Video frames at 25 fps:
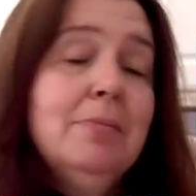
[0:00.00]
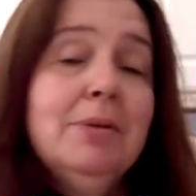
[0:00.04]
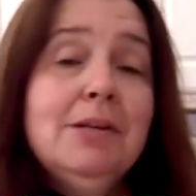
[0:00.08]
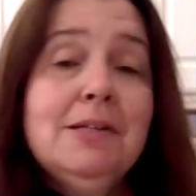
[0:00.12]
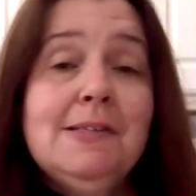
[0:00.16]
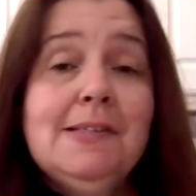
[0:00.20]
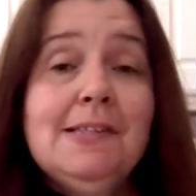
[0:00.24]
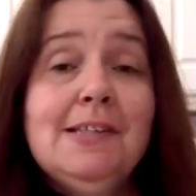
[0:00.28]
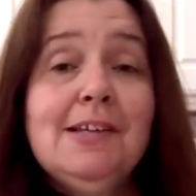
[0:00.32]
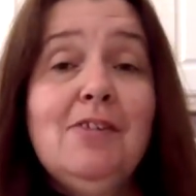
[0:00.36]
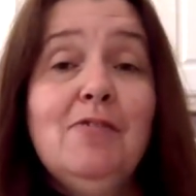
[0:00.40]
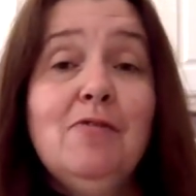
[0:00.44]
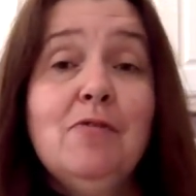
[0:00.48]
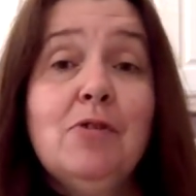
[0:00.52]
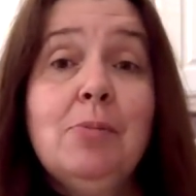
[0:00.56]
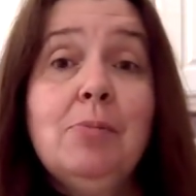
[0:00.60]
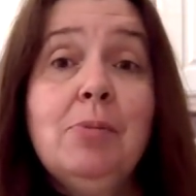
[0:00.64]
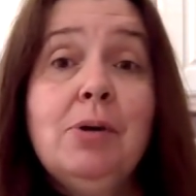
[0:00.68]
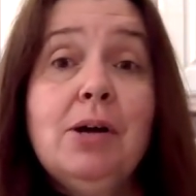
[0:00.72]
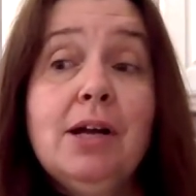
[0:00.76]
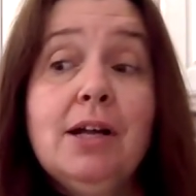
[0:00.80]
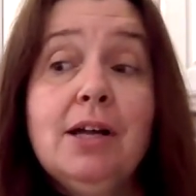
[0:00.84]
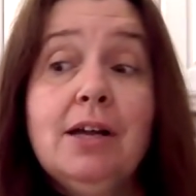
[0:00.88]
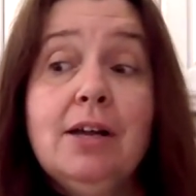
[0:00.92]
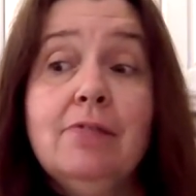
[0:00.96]
myself from
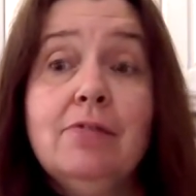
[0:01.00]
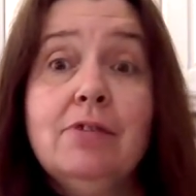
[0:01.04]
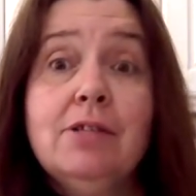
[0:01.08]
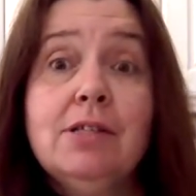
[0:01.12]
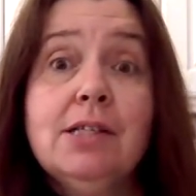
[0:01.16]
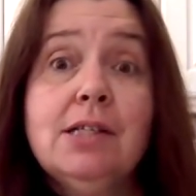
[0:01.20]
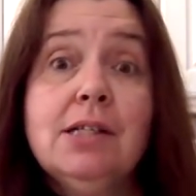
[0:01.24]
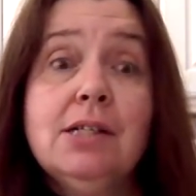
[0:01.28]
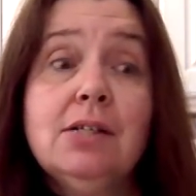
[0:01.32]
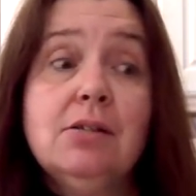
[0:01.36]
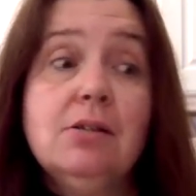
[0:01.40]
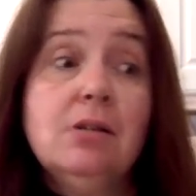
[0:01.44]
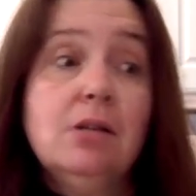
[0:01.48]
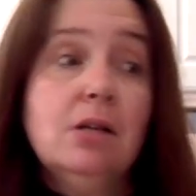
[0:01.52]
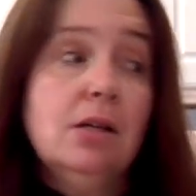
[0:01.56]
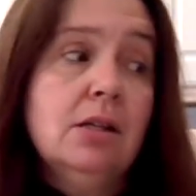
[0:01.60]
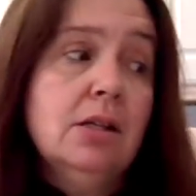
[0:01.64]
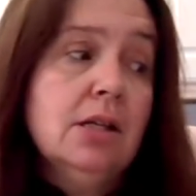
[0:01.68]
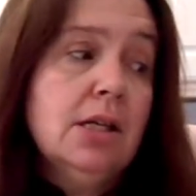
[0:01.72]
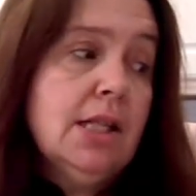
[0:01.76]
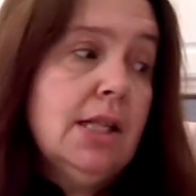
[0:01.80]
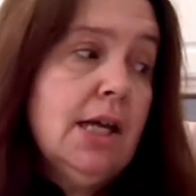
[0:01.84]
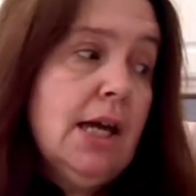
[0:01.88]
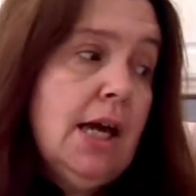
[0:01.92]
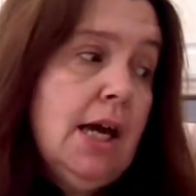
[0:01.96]
buying every single
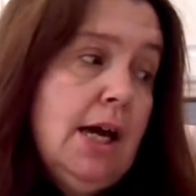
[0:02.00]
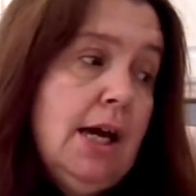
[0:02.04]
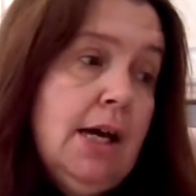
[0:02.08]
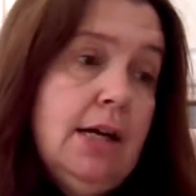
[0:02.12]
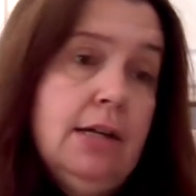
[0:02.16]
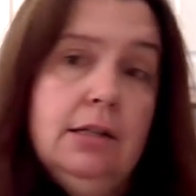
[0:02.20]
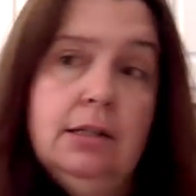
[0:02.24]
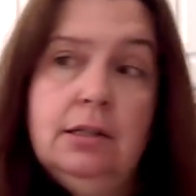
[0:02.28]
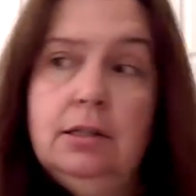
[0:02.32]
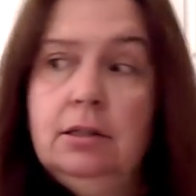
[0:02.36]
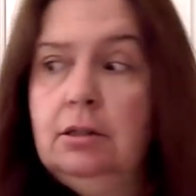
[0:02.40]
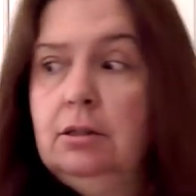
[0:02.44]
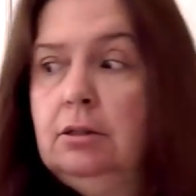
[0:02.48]
color they had.